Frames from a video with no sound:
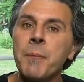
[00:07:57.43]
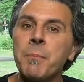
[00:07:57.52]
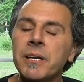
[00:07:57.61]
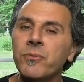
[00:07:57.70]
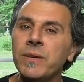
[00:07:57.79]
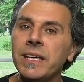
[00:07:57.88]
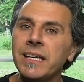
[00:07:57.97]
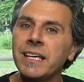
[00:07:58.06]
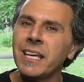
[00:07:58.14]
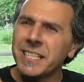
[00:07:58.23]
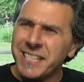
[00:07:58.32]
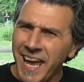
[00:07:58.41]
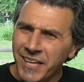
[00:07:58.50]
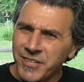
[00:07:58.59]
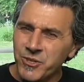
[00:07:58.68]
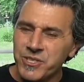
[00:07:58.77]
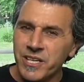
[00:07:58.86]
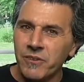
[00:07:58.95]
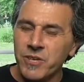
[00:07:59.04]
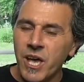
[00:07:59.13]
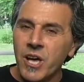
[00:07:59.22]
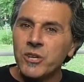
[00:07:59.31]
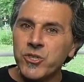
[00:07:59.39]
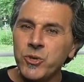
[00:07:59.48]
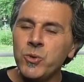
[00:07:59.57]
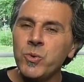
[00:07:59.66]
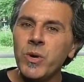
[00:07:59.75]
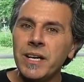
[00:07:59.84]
but if we attach ourselves too